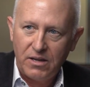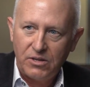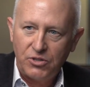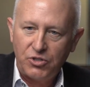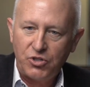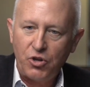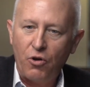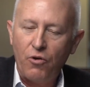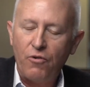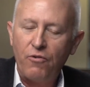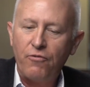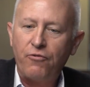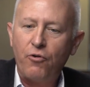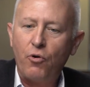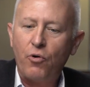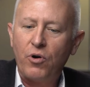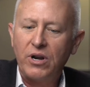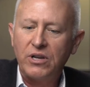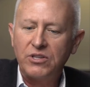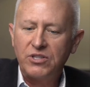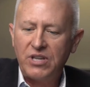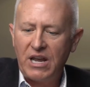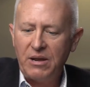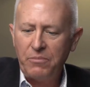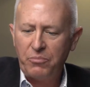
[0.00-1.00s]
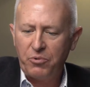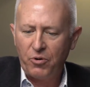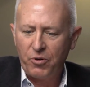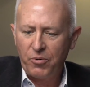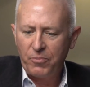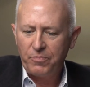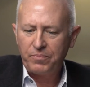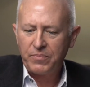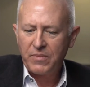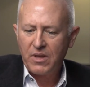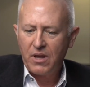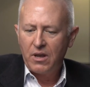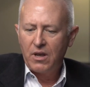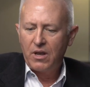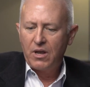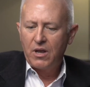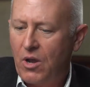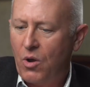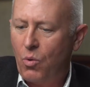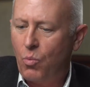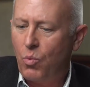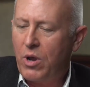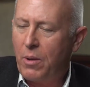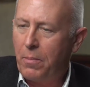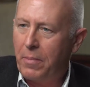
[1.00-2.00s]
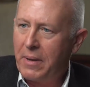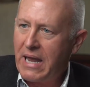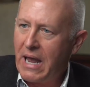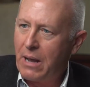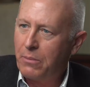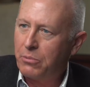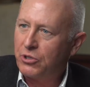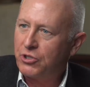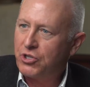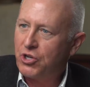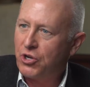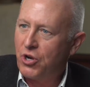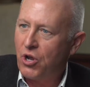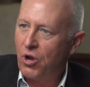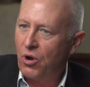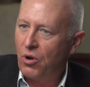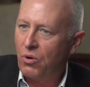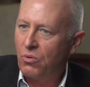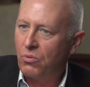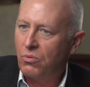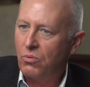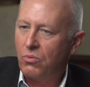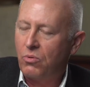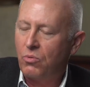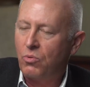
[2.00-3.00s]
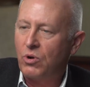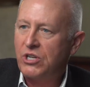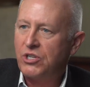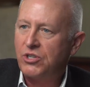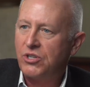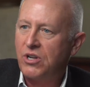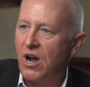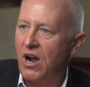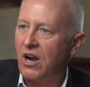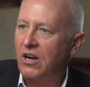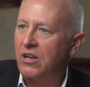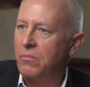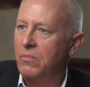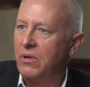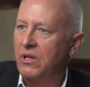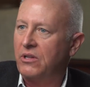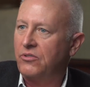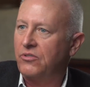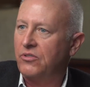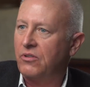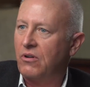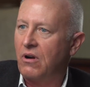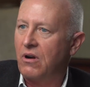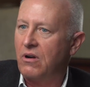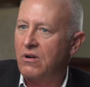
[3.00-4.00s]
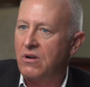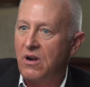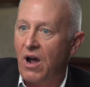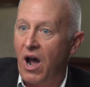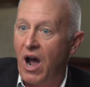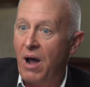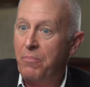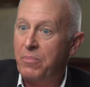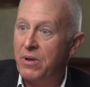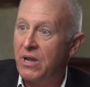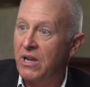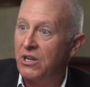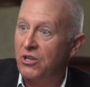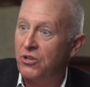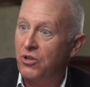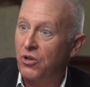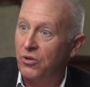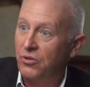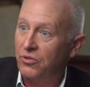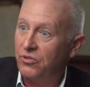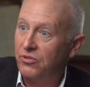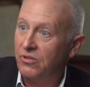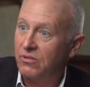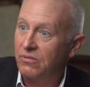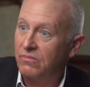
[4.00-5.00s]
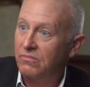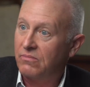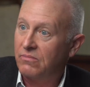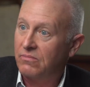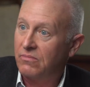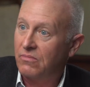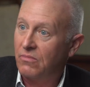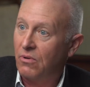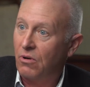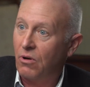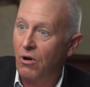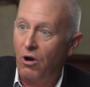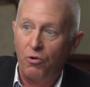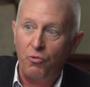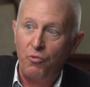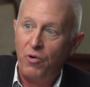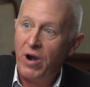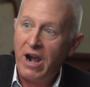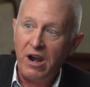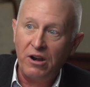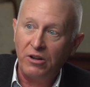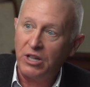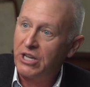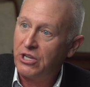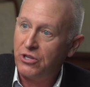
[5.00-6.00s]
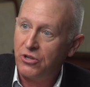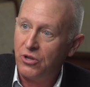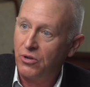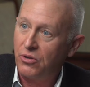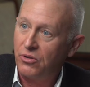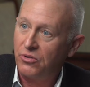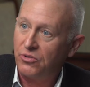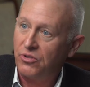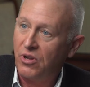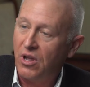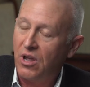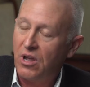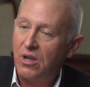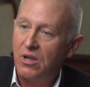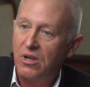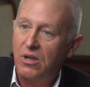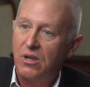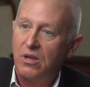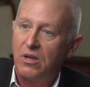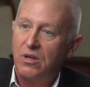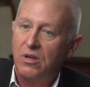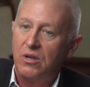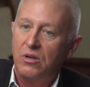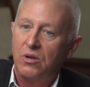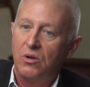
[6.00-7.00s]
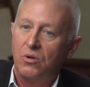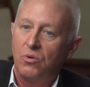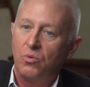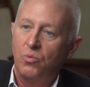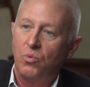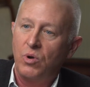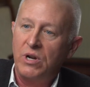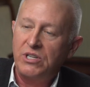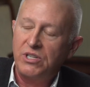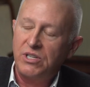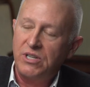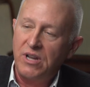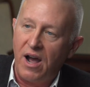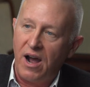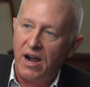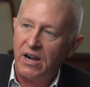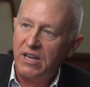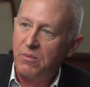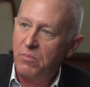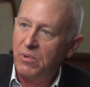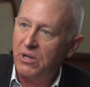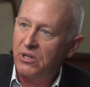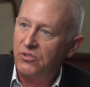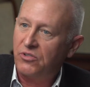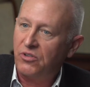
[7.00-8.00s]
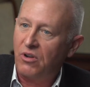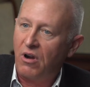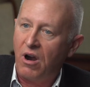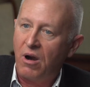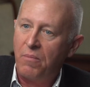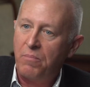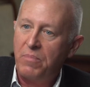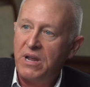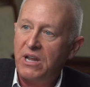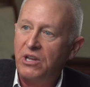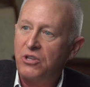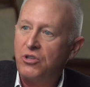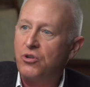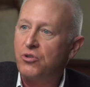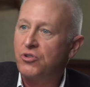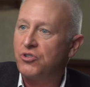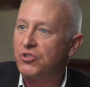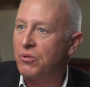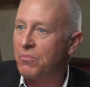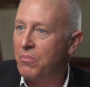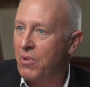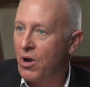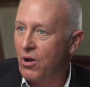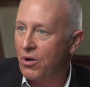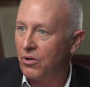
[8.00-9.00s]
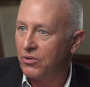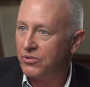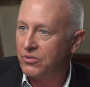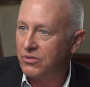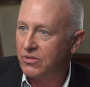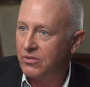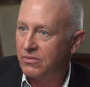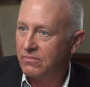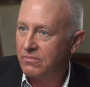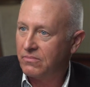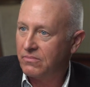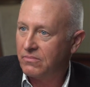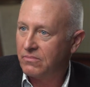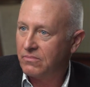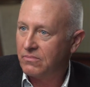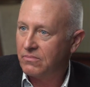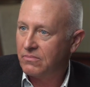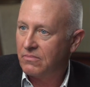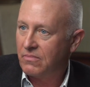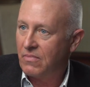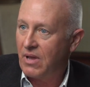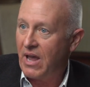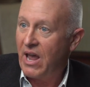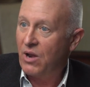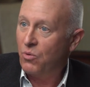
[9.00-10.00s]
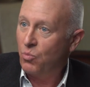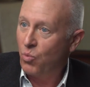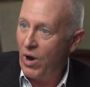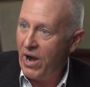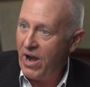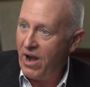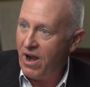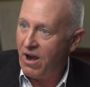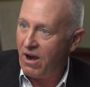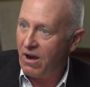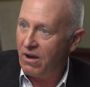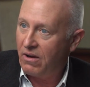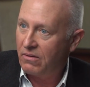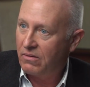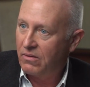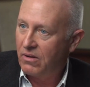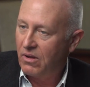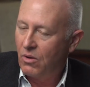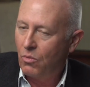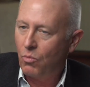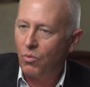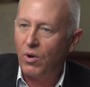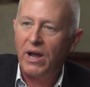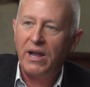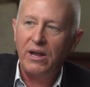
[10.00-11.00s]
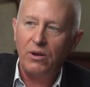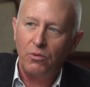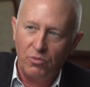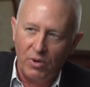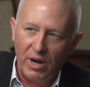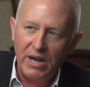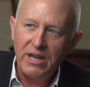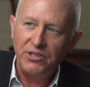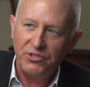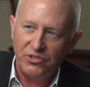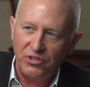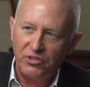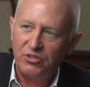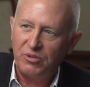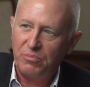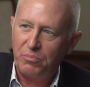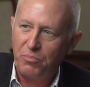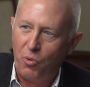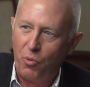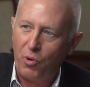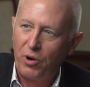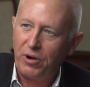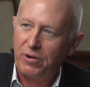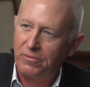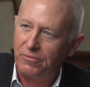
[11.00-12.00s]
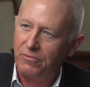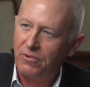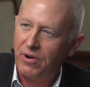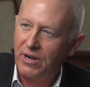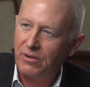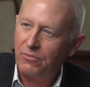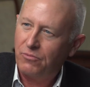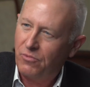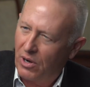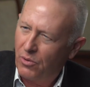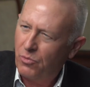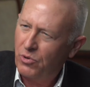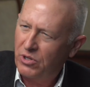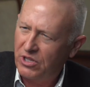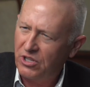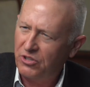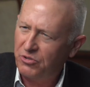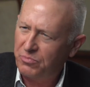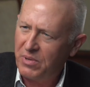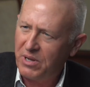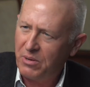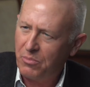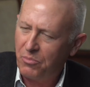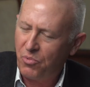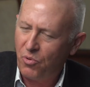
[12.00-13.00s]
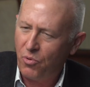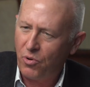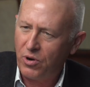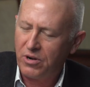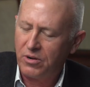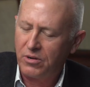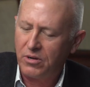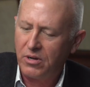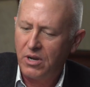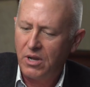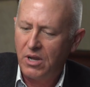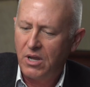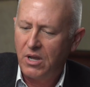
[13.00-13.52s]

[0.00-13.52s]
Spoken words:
So, for example, we'll be able to know which documents are not being used, or rarely used, which documents are being used the most, and where. Why is this important? Why would this be important?